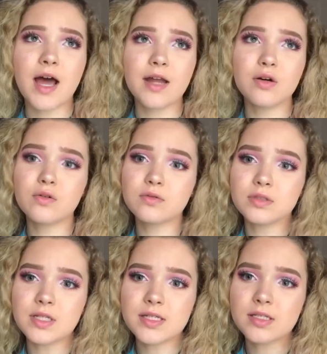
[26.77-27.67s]
I don't
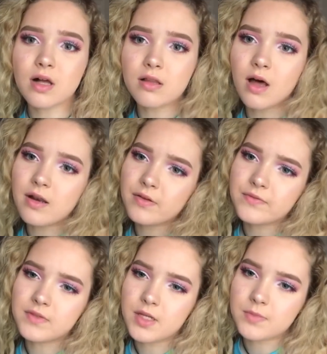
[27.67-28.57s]
list a lot of
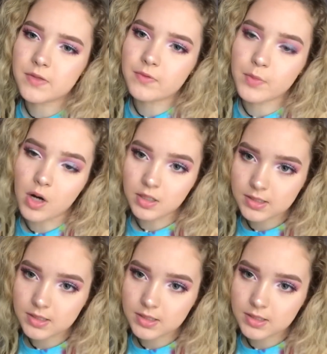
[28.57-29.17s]
names of the products